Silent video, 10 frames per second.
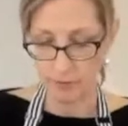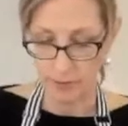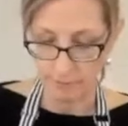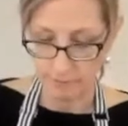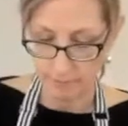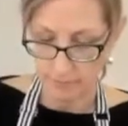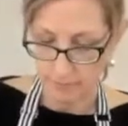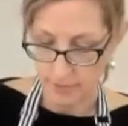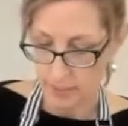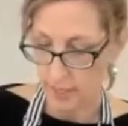one.
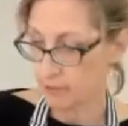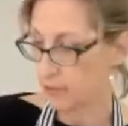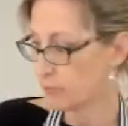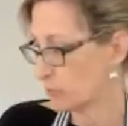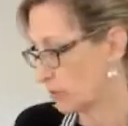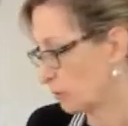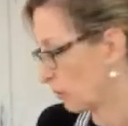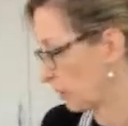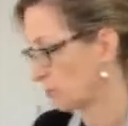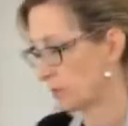I have a different one at
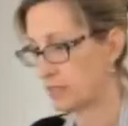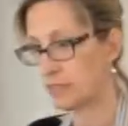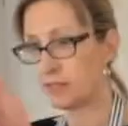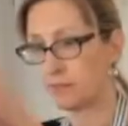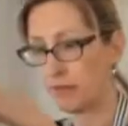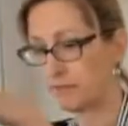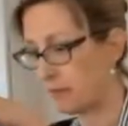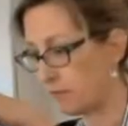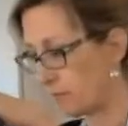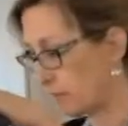work, but this is my
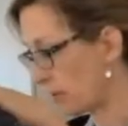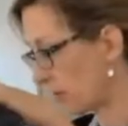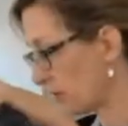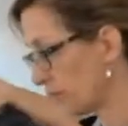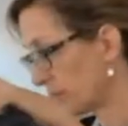favorite model.